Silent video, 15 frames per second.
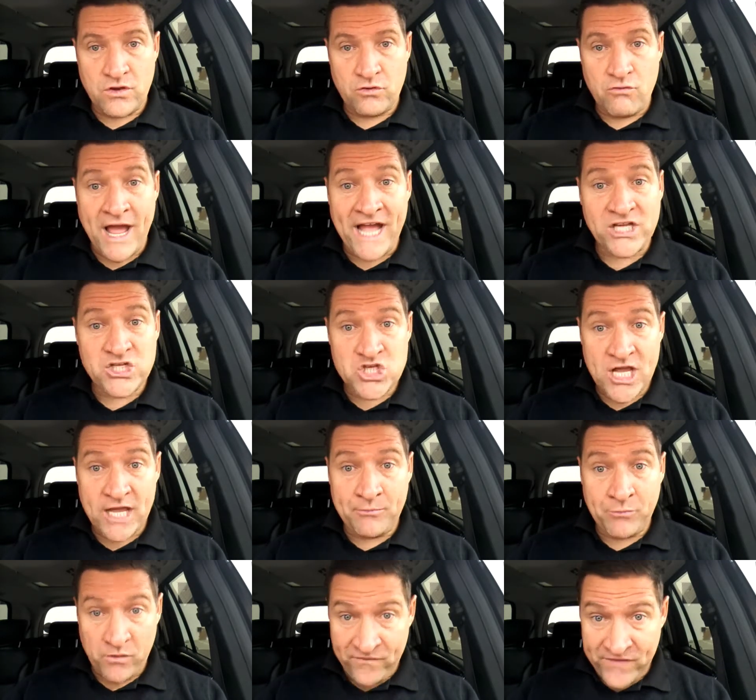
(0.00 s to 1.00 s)

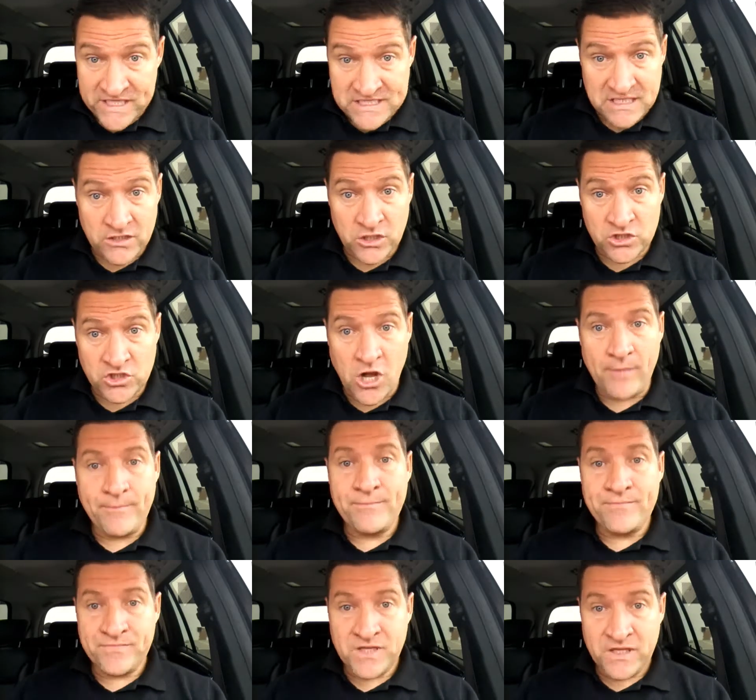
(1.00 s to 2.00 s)

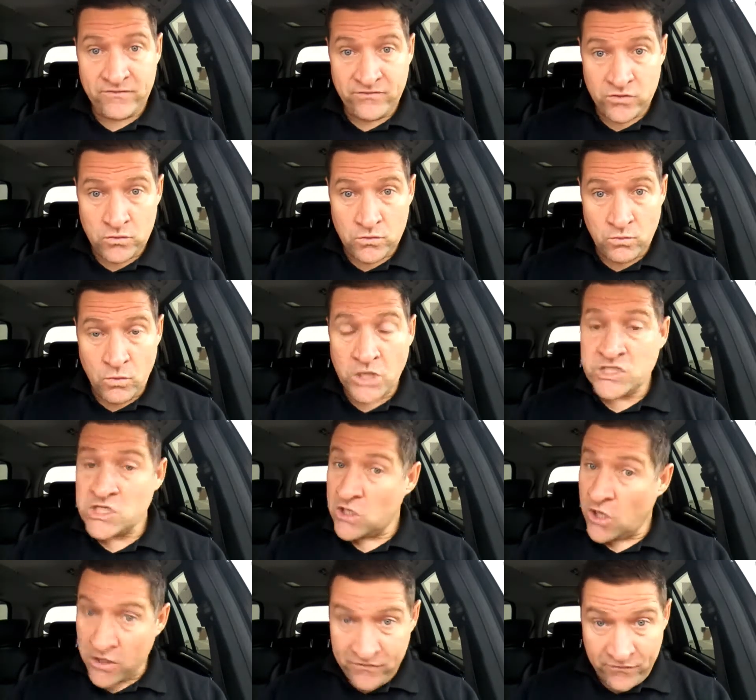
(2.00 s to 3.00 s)
rideshareprofessor.com if you want a
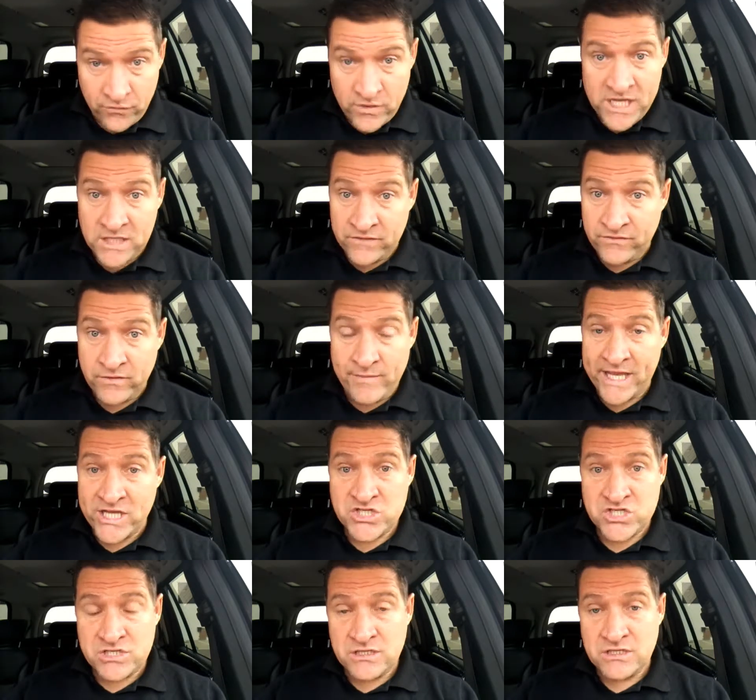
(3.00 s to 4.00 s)
lot of free
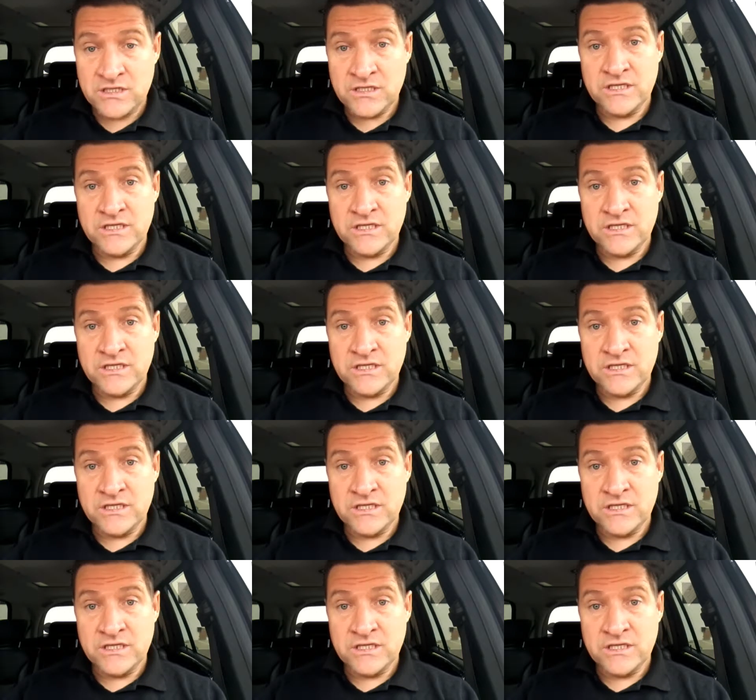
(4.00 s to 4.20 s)
information.